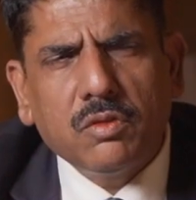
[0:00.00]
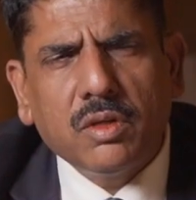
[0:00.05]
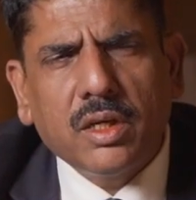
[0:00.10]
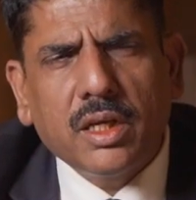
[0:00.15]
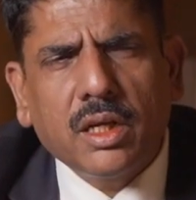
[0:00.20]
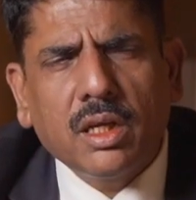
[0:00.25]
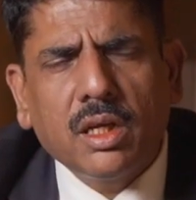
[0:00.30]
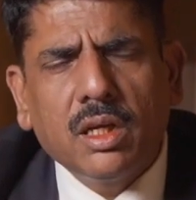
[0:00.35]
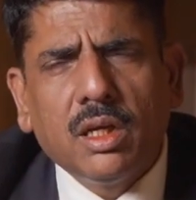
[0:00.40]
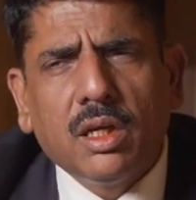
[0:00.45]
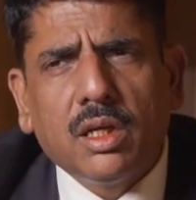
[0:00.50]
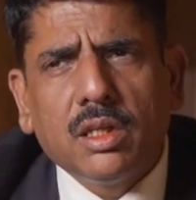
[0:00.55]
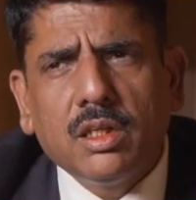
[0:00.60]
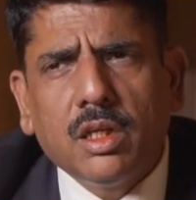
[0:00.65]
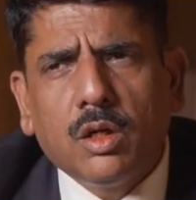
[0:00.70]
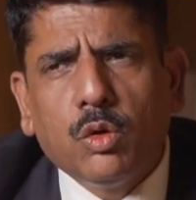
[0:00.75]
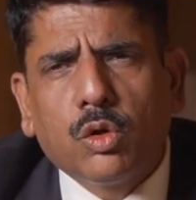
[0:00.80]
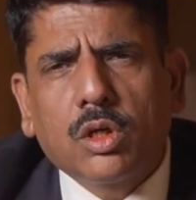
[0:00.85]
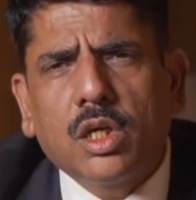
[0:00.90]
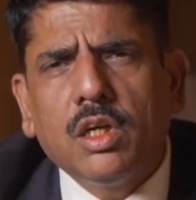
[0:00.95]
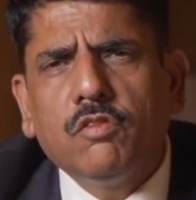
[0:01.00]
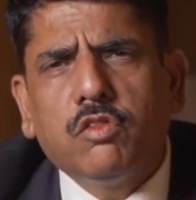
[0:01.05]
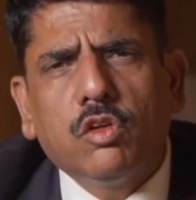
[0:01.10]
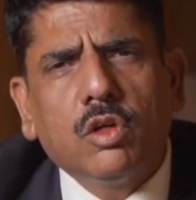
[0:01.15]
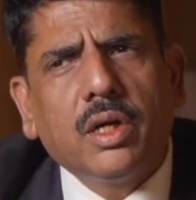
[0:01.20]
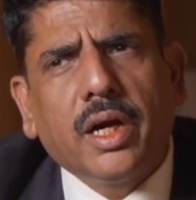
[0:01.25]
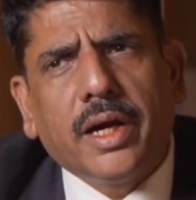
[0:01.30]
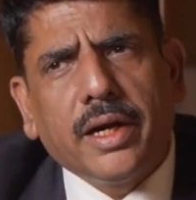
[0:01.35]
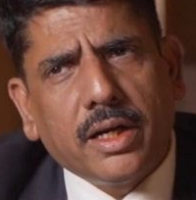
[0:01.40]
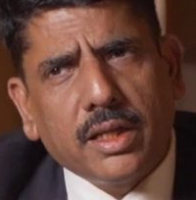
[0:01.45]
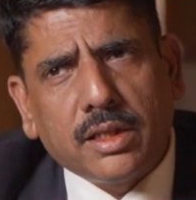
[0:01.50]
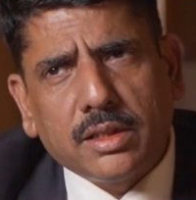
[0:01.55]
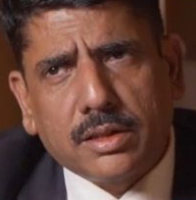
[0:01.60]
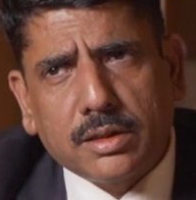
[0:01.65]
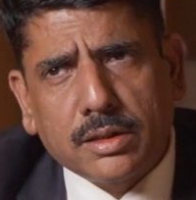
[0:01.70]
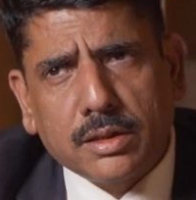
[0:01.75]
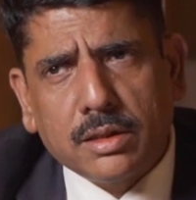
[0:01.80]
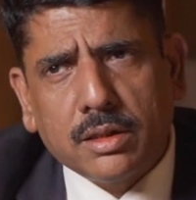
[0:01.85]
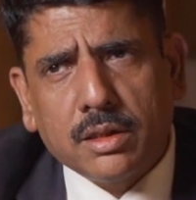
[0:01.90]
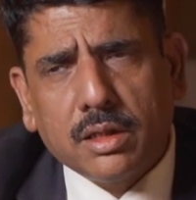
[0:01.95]
where they're looking for
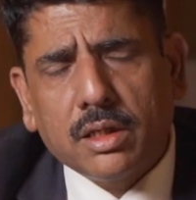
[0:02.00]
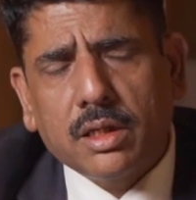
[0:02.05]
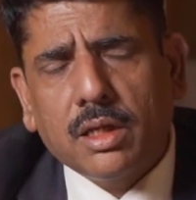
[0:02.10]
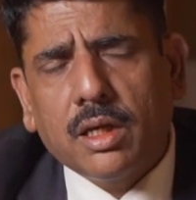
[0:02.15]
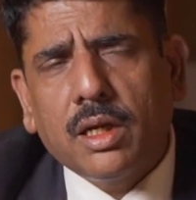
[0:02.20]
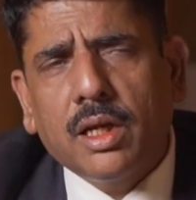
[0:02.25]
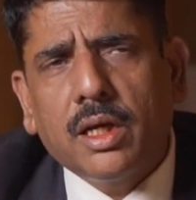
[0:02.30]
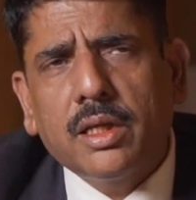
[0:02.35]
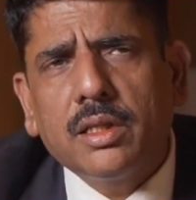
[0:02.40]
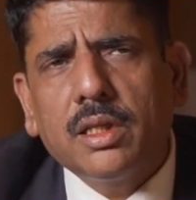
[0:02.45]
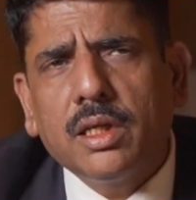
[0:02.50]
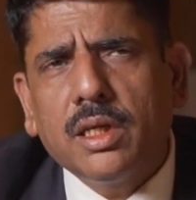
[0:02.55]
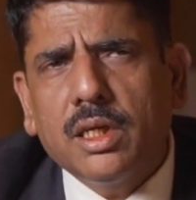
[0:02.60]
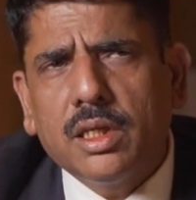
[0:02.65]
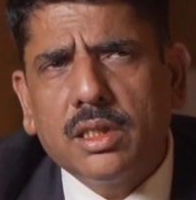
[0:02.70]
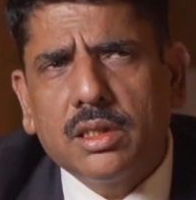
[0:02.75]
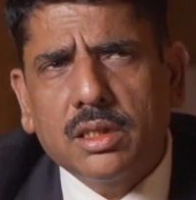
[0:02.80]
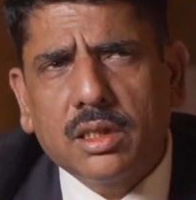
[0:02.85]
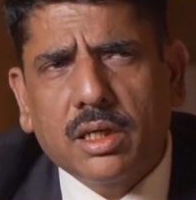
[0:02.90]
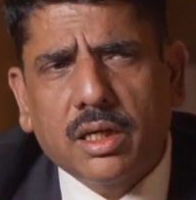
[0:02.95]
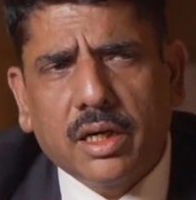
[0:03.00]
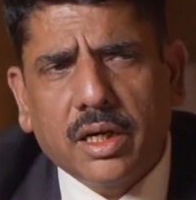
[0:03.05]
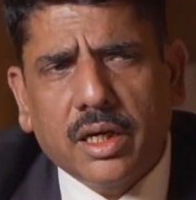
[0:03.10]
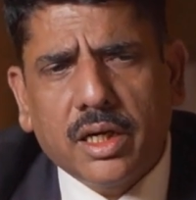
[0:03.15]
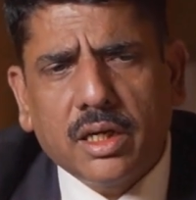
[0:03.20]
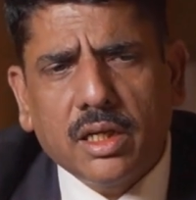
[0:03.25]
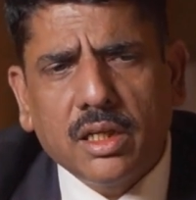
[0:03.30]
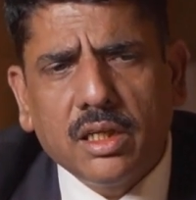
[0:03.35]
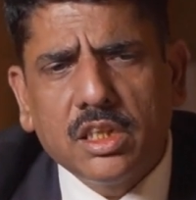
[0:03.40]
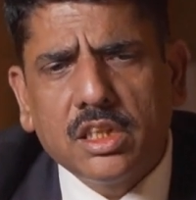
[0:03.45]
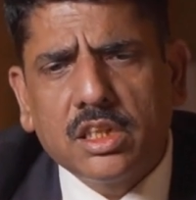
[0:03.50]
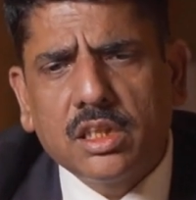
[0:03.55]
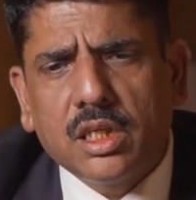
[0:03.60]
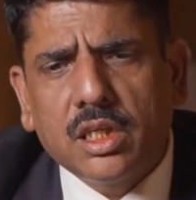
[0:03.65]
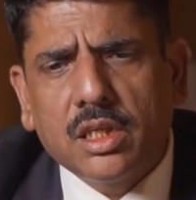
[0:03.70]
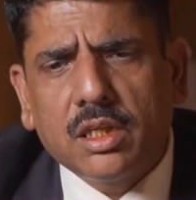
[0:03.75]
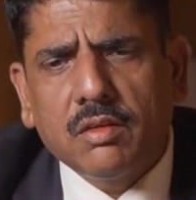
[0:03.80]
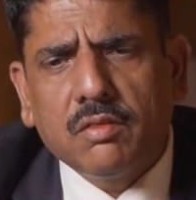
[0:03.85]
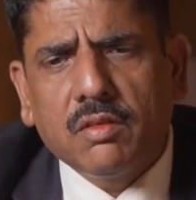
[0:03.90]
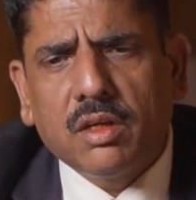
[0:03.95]
guidance. And I think it's a great
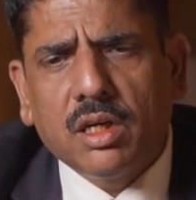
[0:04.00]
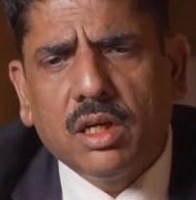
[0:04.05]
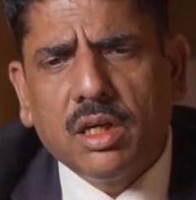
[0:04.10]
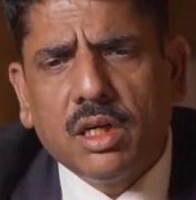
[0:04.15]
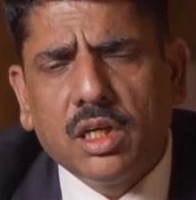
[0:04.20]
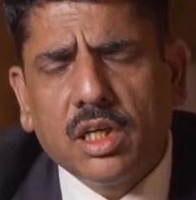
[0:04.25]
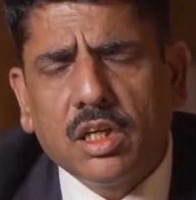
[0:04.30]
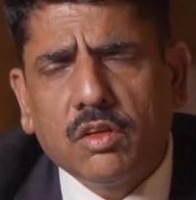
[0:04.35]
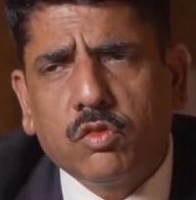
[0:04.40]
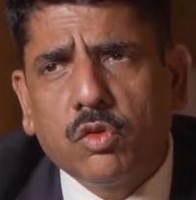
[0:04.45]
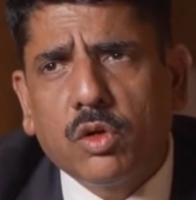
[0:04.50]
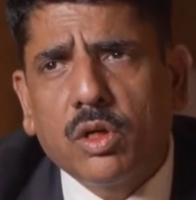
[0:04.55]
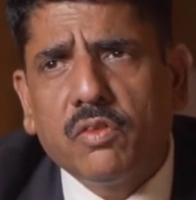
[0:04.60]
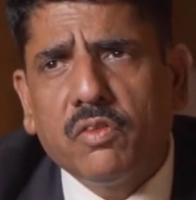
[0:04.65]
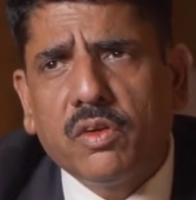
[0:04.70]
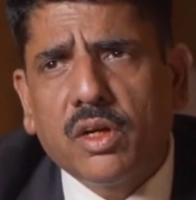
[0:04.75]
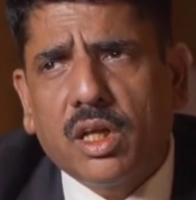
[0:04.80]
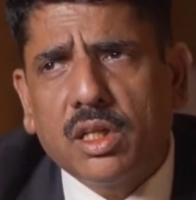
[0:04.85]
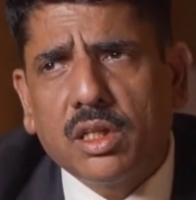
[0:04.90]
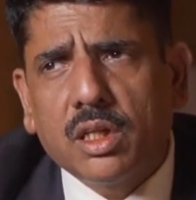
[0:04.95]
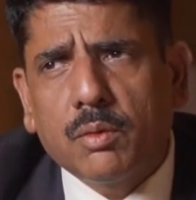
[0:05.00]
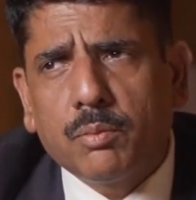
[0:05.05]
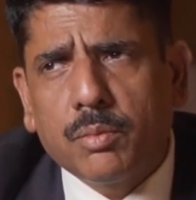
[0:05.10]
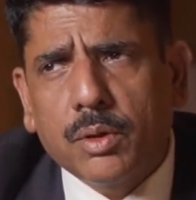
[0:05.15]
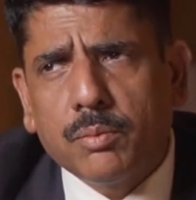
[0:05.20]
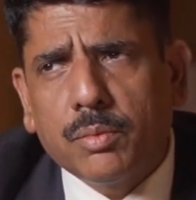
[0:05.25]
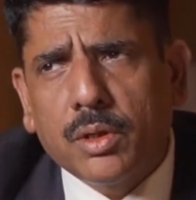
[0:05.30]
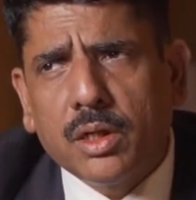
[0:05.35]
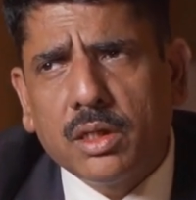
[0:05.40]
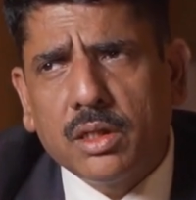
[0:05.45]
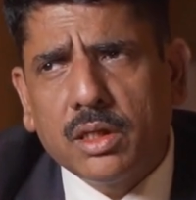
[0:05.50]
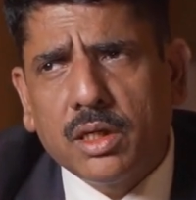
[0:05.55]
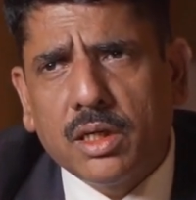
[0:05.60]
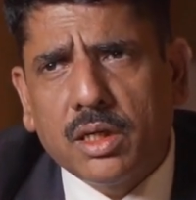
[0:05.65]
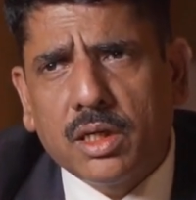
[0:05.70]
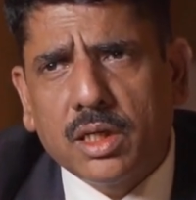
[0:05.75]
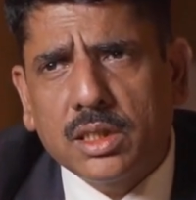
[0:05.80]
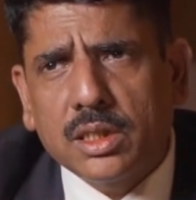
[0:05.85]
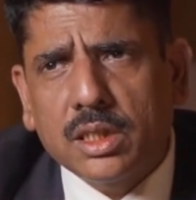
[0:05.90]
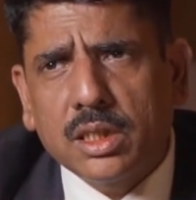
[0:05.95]
initiative and learning for even other people in the
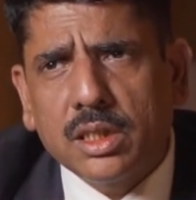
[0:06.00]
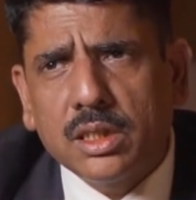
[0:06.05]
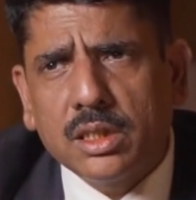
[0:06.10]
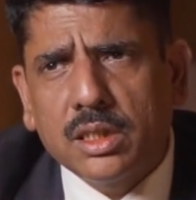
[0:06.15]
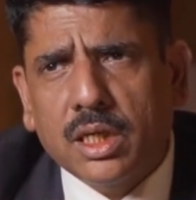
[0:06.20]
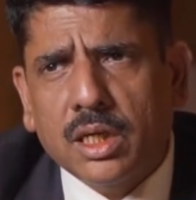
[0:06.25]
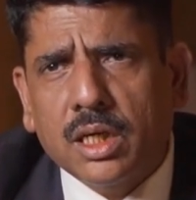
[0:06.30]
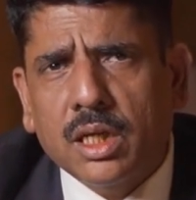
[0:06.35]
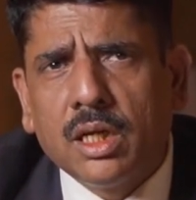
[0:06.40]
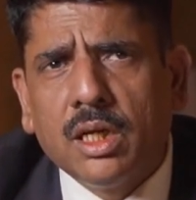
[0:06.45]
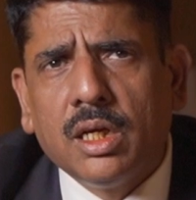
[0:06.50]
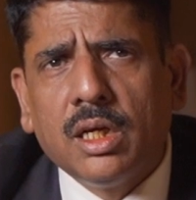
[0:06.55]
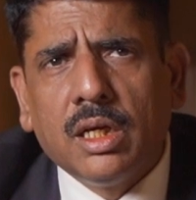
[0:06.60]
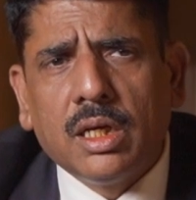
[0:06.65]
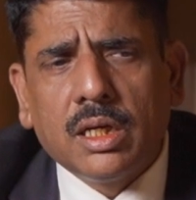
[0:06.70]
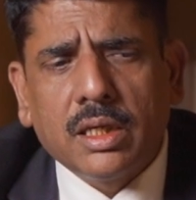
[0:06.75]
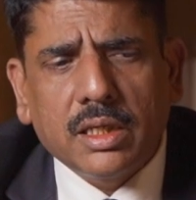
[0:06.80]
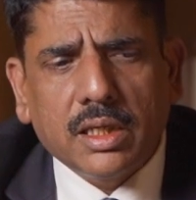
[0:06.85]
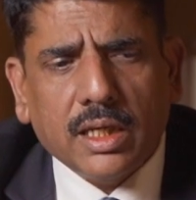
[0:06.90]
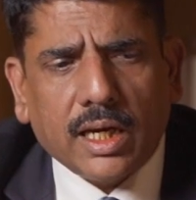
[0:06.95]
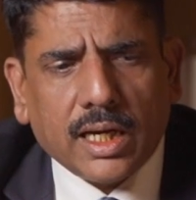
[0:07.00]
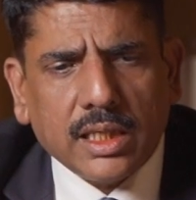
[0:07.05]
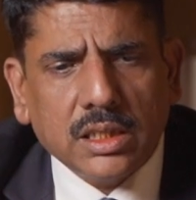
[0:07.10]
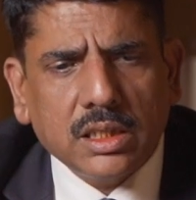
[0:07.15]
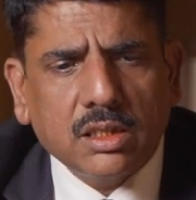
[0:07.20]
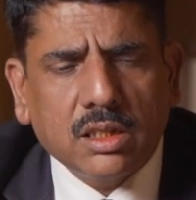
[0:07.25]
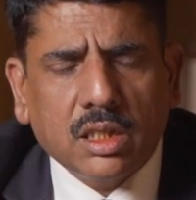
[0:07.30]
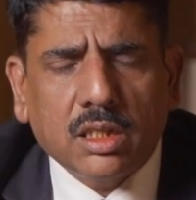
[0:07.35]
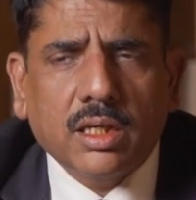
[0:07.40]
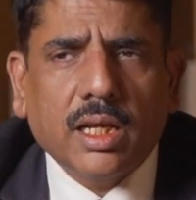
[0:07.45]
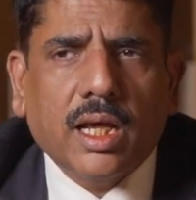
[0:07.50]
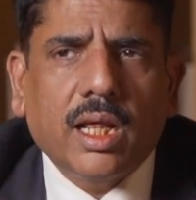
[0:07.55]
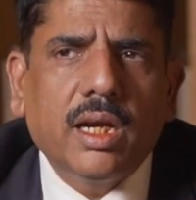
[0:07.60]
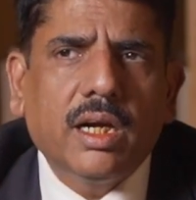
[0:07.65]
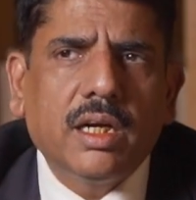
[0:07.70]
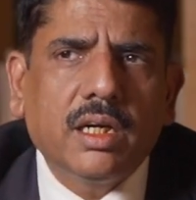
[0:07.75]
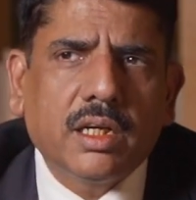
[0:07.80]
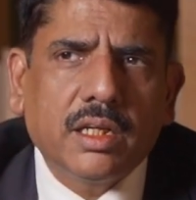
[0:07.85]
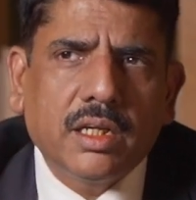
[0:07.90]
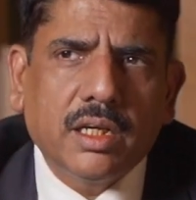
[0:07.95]
industry is that catch the
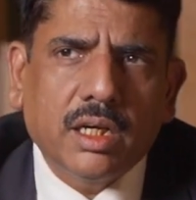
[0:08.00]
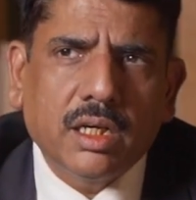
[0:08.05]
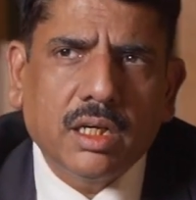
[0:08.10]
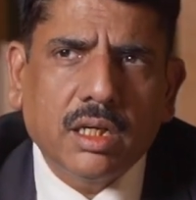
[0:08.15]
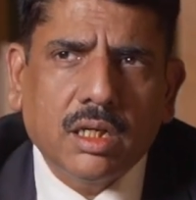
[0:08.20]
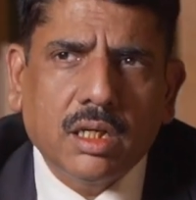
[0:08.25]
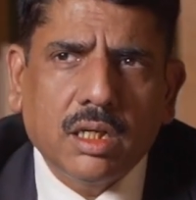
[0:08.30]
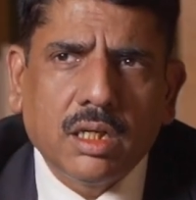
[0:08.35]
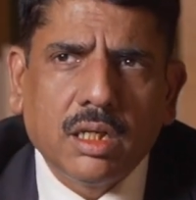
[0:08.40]
talent young,